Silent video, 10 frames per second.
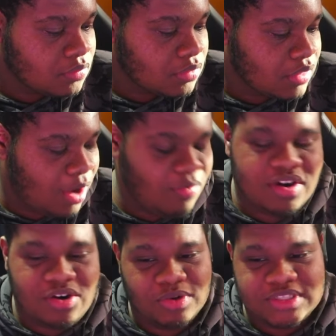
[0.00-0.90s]
I want to
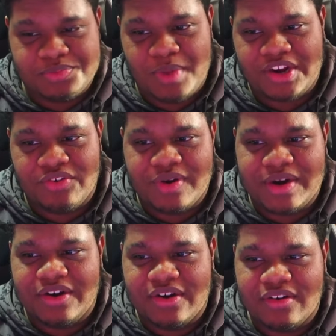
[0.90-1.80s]
know what this My
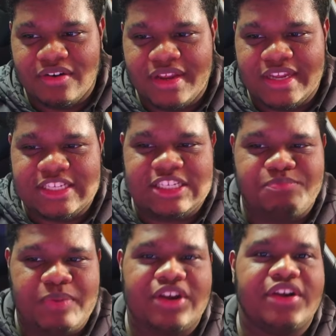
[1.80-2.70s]
Career
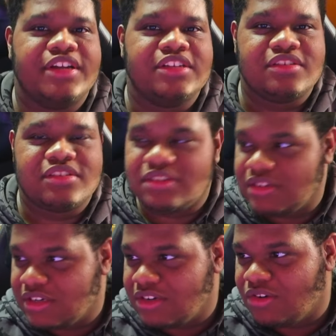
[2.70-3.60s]
Experience,
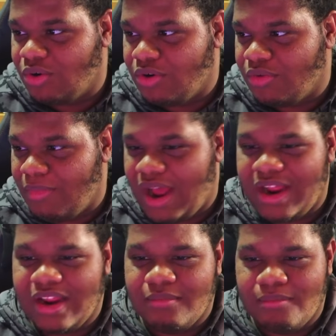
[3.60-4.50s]
or my
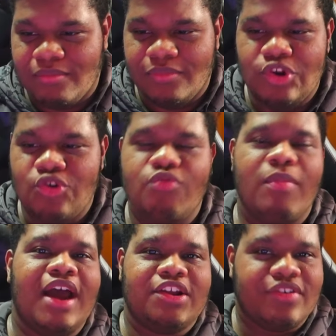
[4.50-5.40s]
new
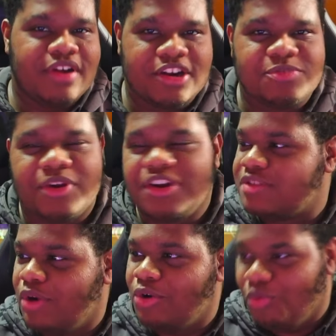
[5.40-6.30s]
My Career Experience
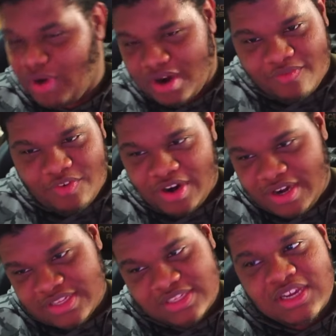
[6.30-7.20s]
mode, whatever it
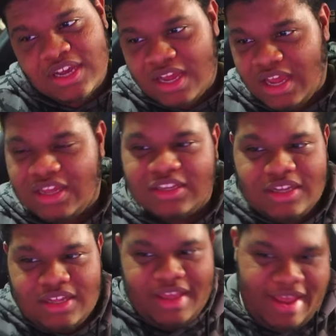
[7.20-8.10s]
is.
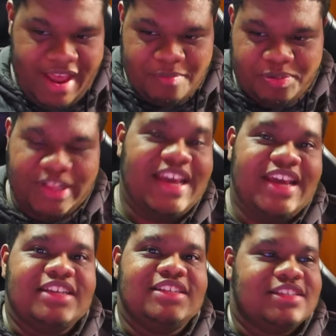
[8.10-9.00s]
And
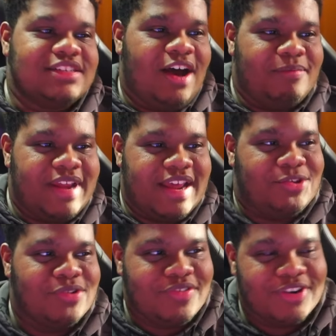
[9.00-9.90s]
please update
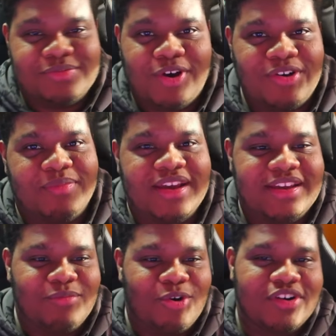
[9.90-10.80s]
universe mode and make it
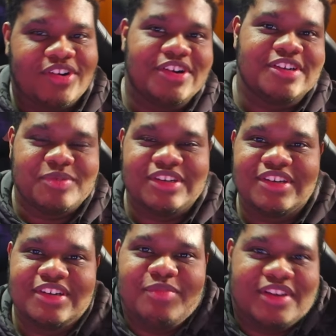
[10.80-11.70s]
more crisp and
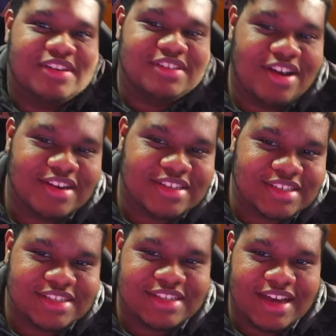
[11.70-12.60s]
good, because
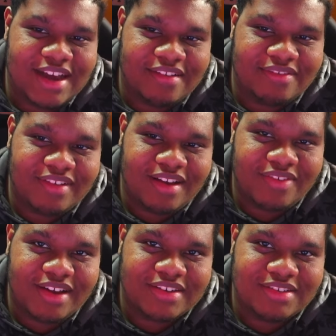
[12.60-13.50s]
honestly, I've I've
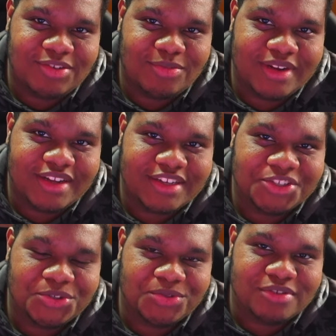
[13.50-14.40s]
had too many
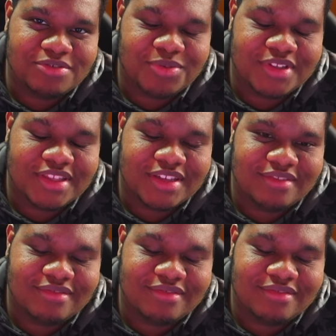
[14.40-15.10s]
issues with it,